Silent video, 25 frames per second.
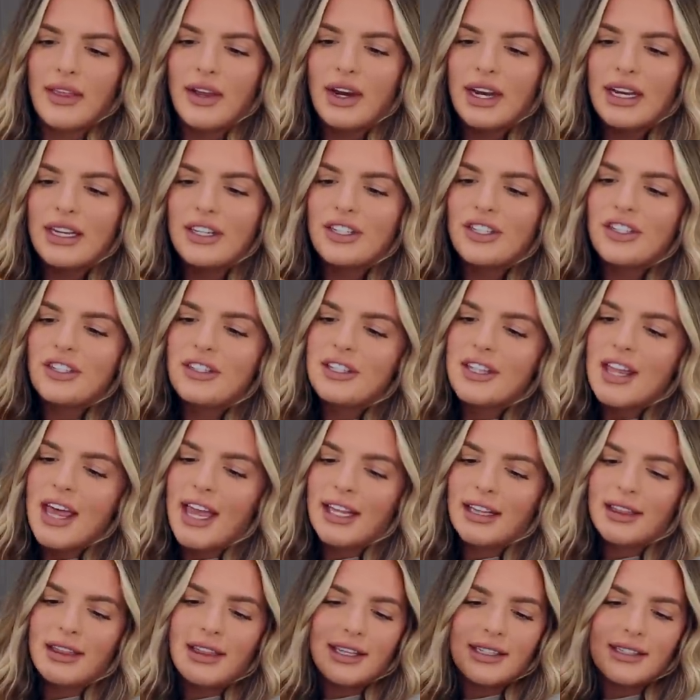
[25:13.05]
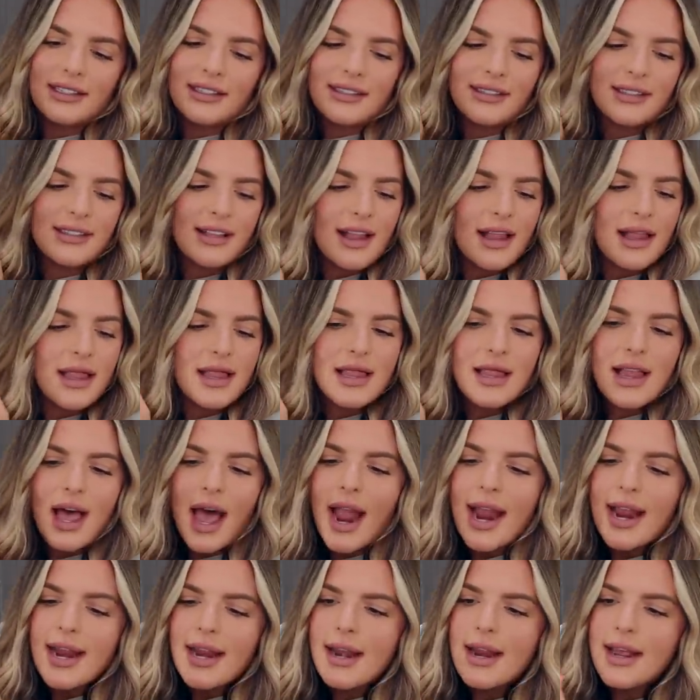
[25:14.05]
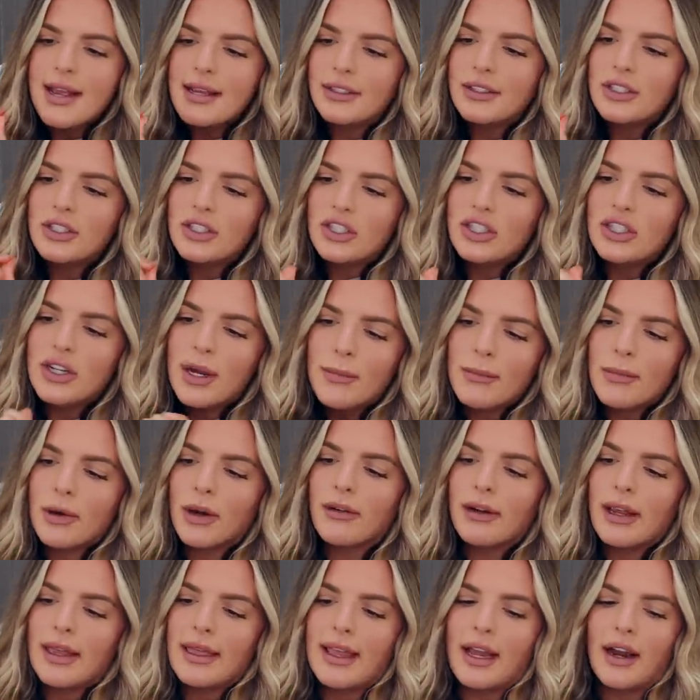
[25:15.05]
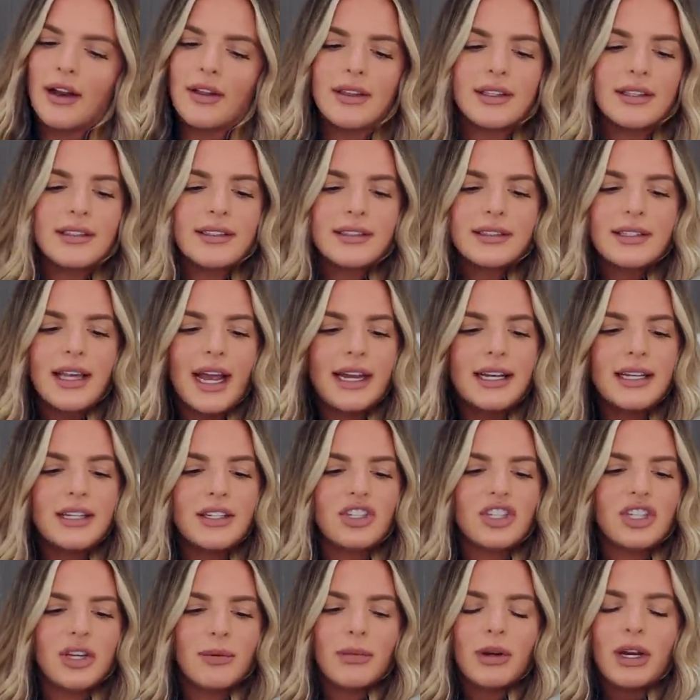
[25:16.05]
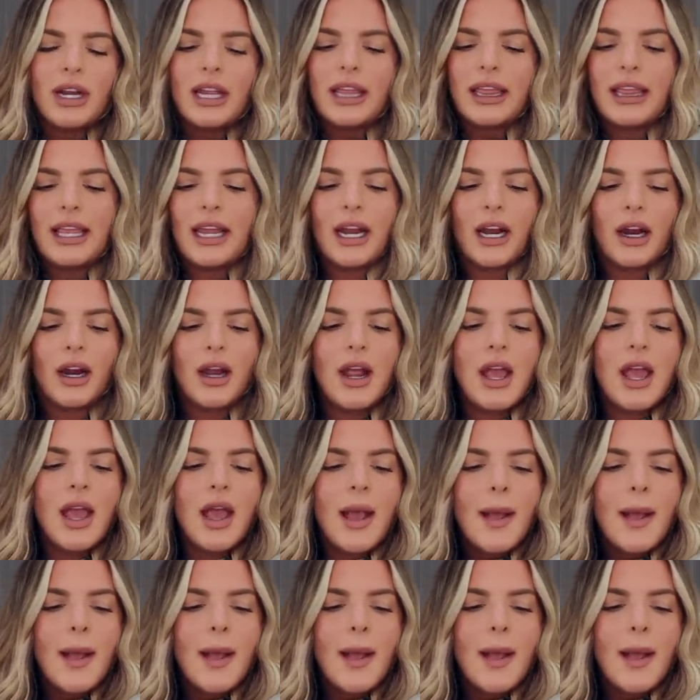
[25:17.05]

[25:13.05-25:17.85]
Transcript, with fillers: There is like the slightest shimmer in there, the slightest shimmer in there,